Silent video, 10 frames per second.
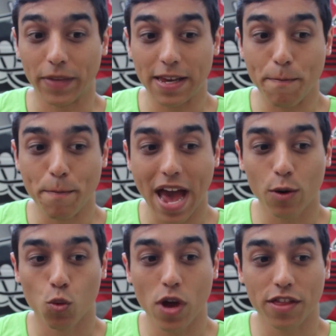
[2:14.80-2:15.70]
He
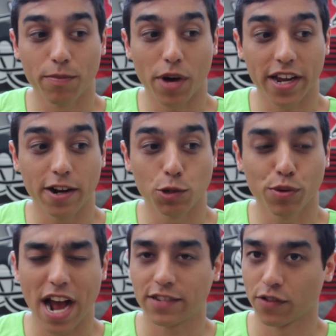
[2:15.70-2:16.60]
met with Buccaneers
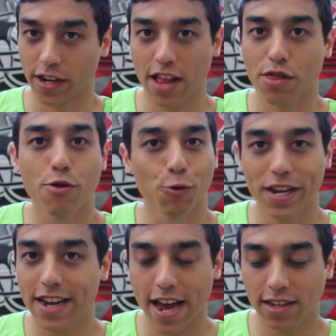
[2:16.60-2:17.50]
brass for, again,
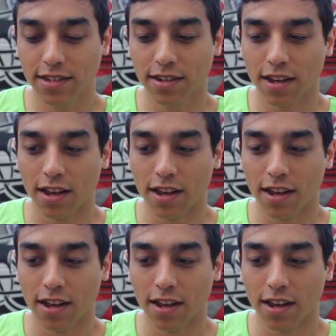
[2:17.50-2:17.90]
3 days.